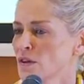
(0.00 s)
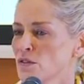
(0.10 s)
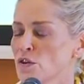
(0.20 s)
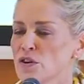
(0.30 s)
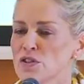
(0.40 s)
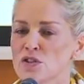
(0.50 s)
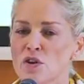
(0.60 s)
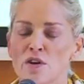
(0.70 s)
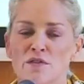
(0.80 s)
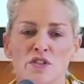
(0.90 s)
There are
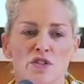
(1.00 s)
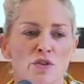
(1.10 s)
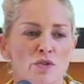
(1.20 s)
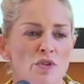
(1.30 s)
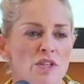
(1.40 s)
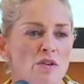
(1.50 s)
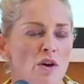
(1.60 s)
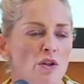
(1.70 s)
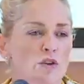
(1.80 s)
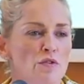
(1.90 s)
starving children
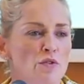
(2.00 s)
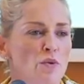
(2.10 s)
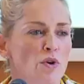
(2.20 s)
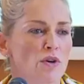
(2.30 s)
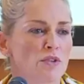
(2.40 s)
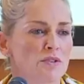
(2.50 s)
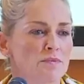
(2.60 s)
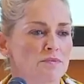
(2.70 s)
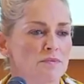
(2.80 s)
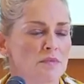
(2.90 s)
all over the world,
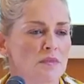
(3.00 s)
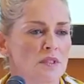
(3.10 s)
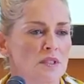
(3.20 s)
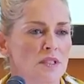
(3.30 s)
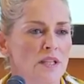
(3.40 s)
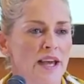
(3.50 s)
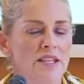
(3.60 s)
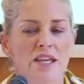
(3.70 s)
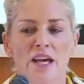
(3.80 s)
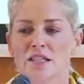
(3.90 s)

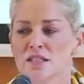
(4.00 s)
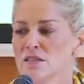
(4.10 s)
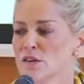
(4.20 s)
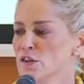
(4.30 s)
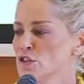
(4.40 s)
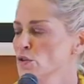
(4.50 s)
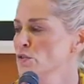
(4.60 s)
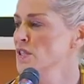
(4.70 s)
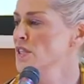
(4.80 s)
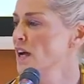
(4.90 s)
and yet there are
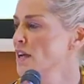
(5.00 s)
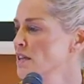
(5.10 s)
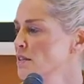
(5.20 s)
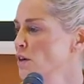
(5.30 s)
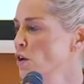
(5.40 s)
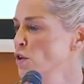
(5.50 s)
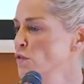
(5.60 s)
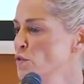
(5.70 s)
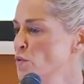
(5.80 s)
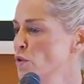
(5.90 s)
children dying all
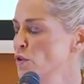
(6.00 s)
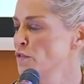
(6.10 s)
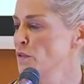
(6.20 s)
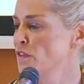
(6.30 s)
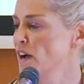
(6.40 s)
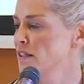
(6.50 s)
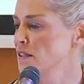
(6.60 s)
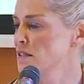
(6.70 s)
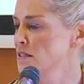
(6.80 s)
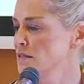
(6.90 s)
over the world from
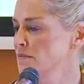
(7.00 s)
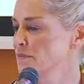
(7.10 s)
violence.